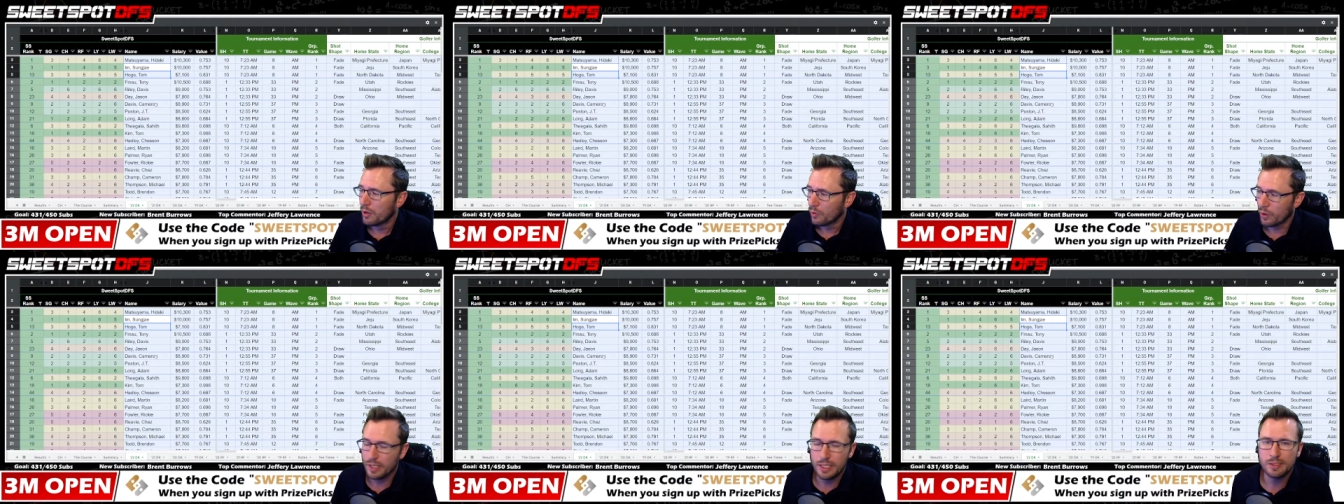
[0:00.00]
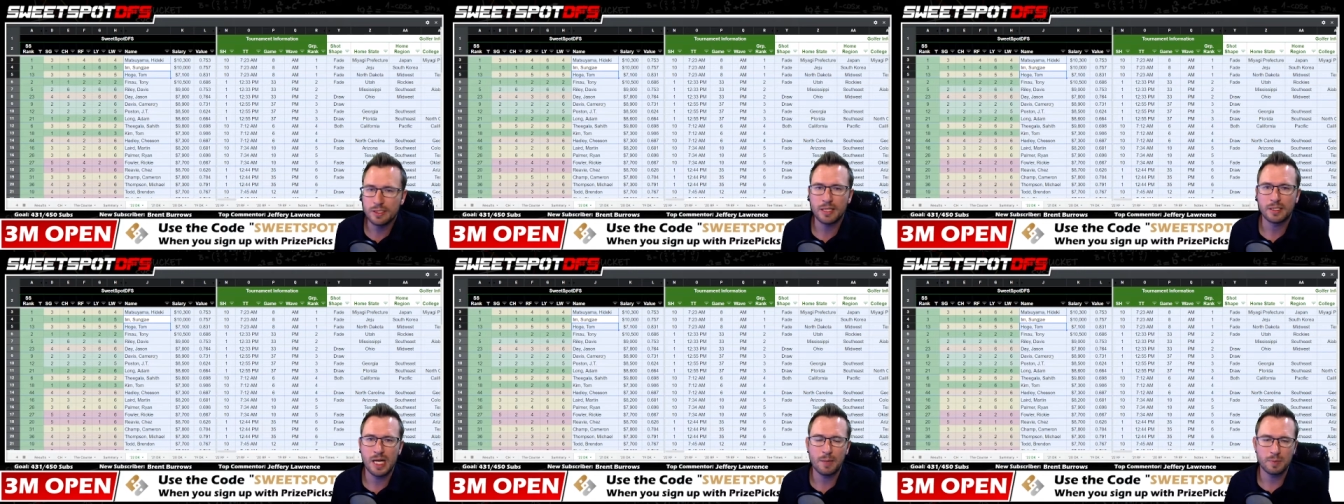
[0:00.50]
Well, inside the
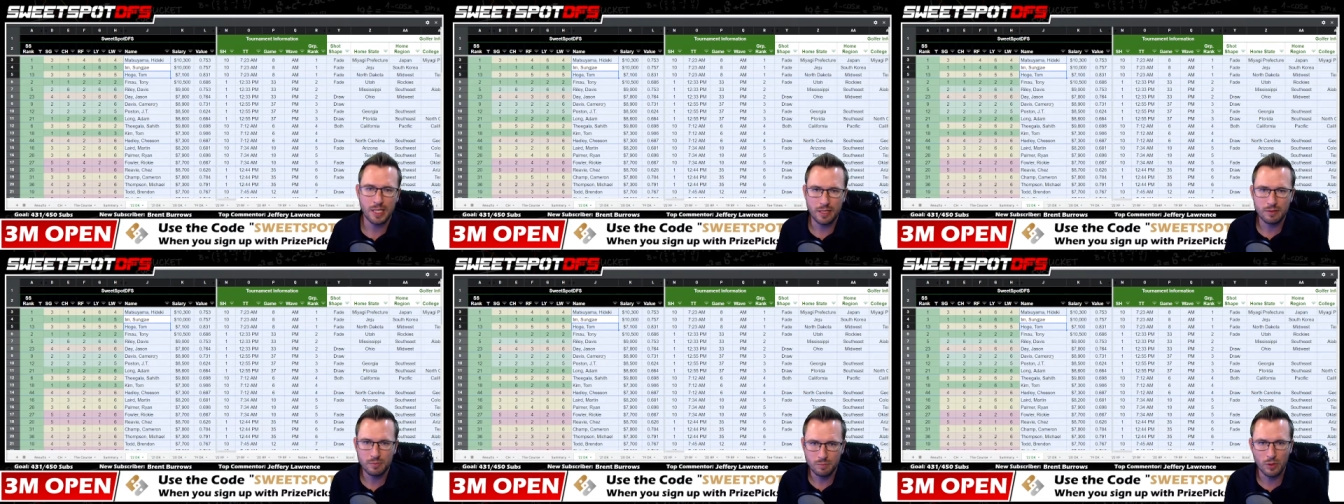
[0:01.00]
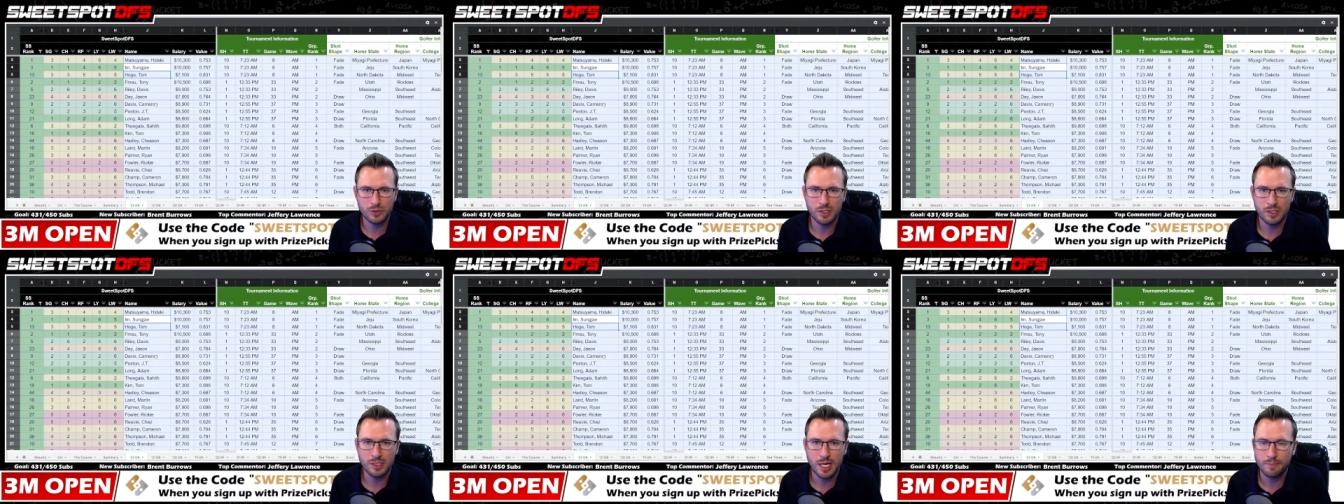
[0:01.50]
top 10, most of
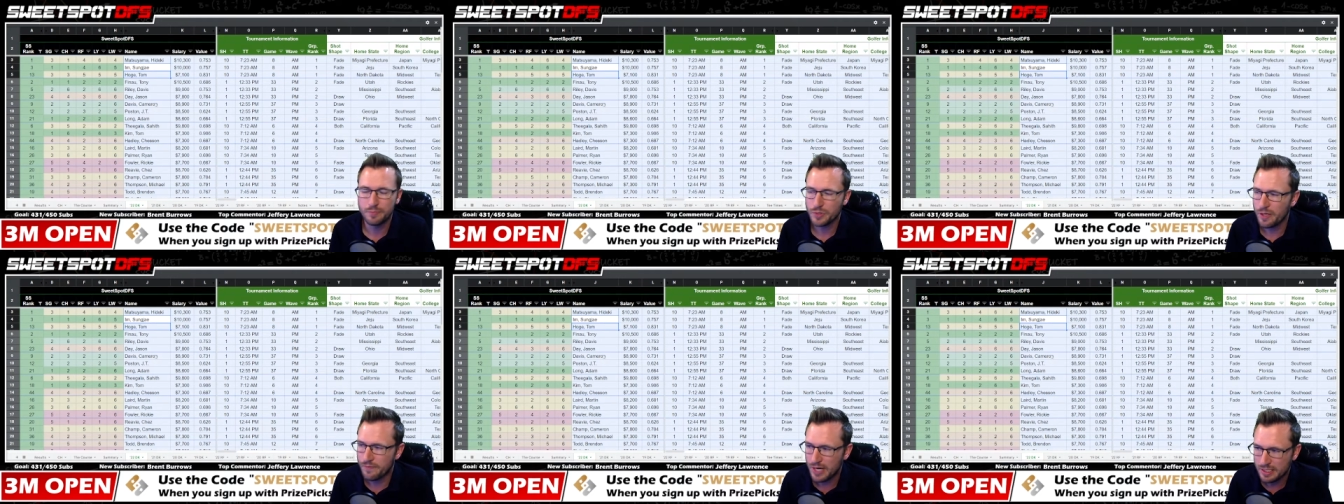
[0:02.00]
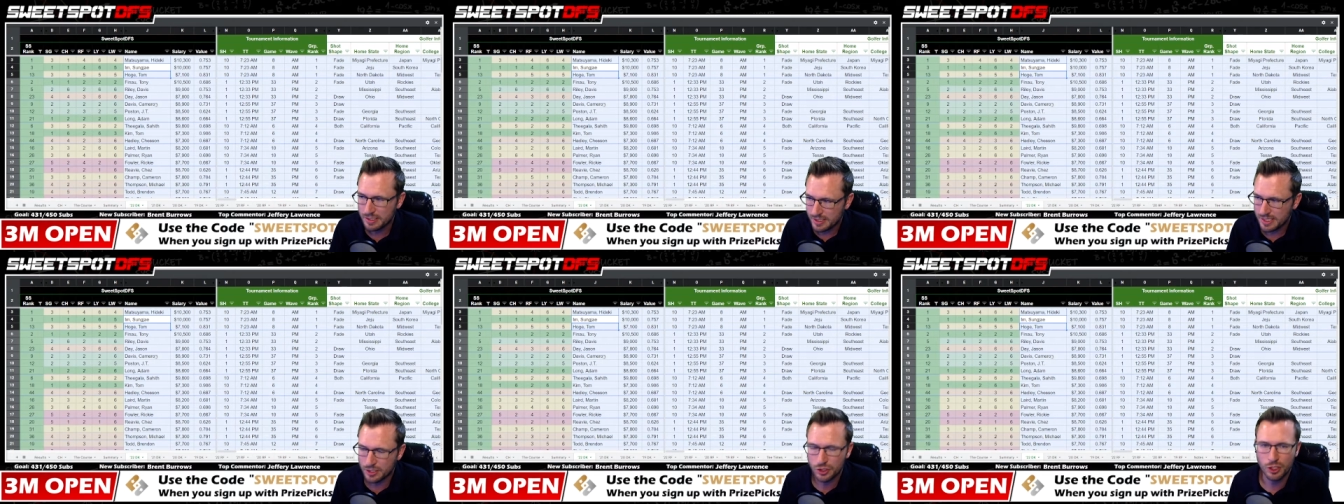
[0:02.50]
the time, you find
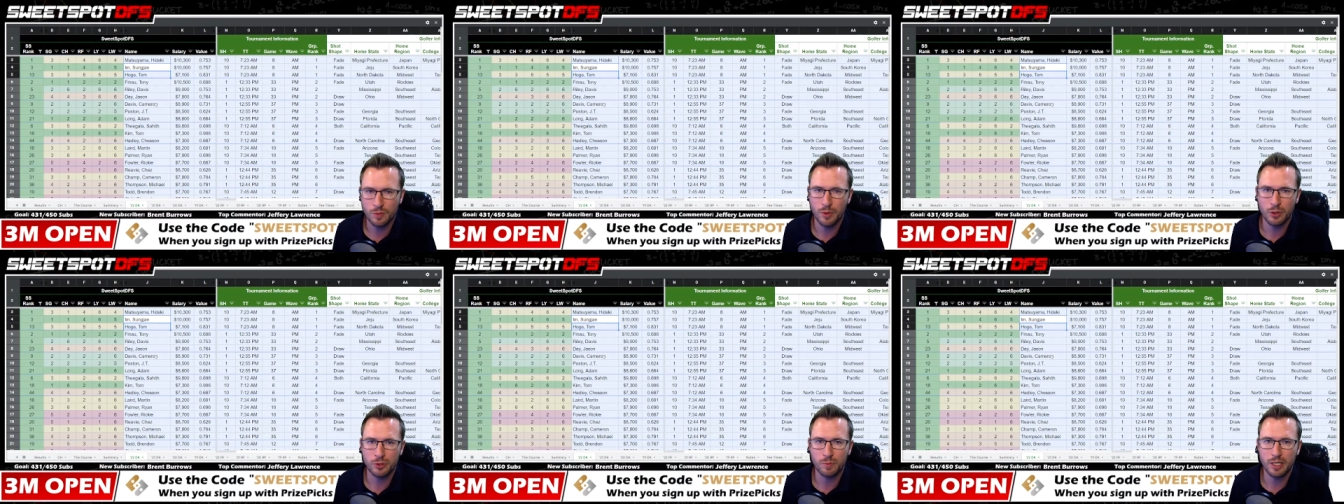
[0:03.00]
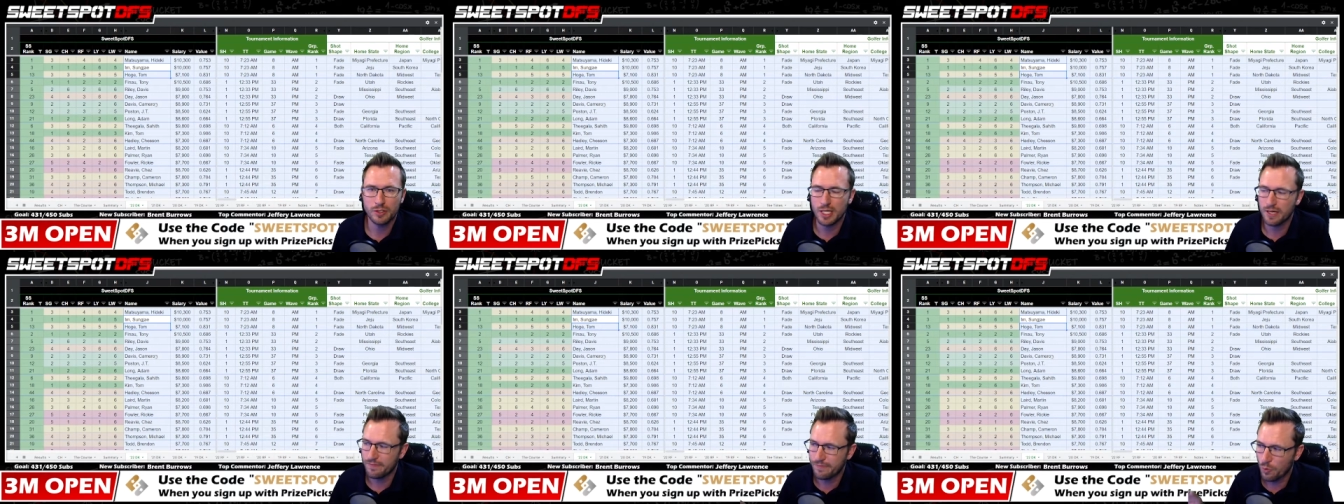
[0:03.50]
six good approach players
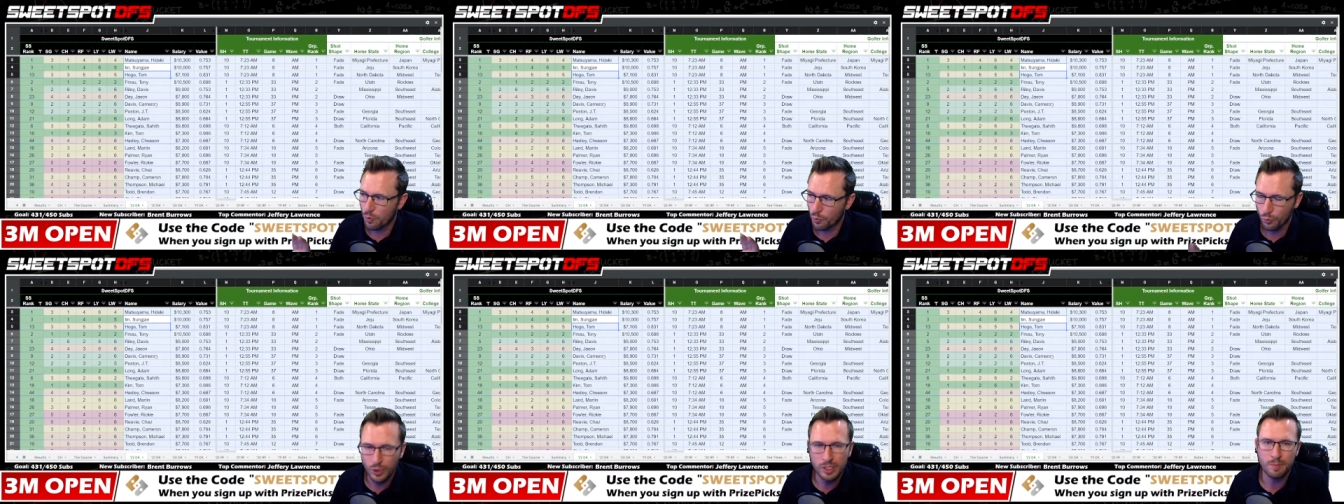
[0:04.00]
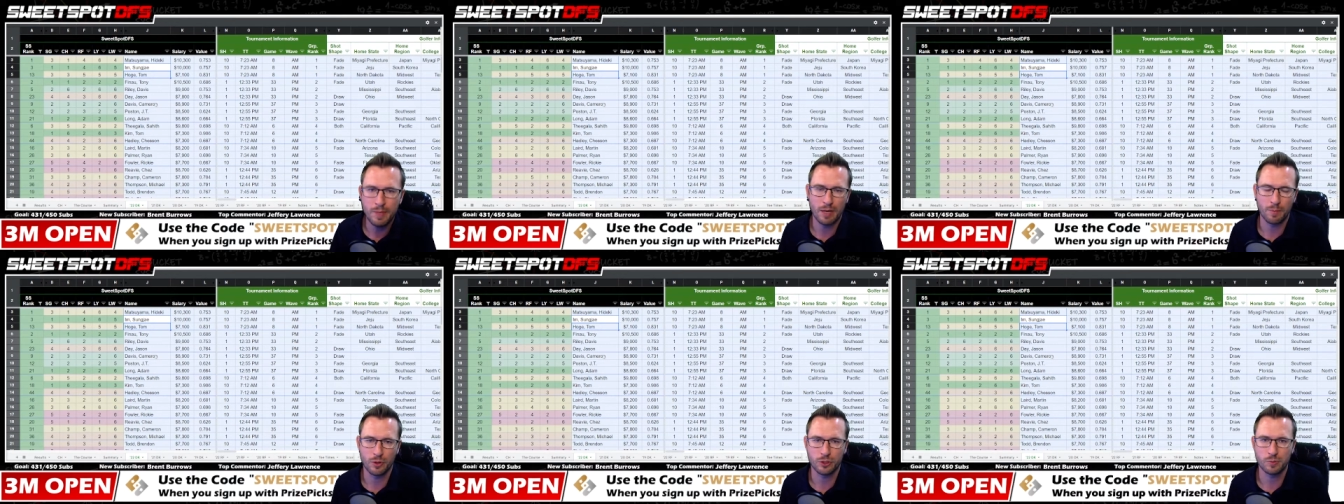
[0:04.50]
and four really bad
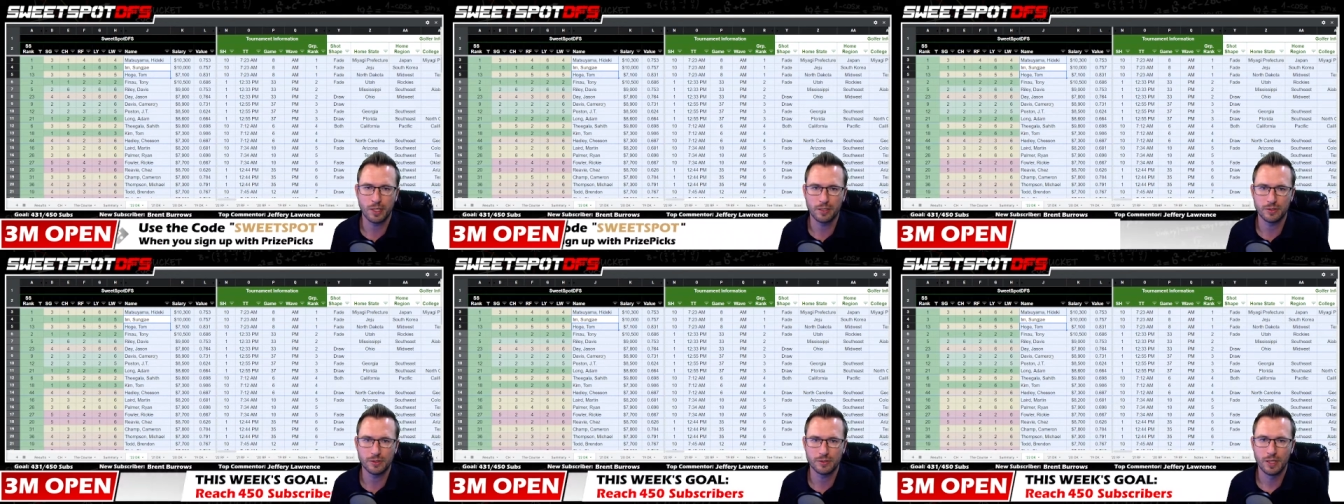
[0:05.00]
approach players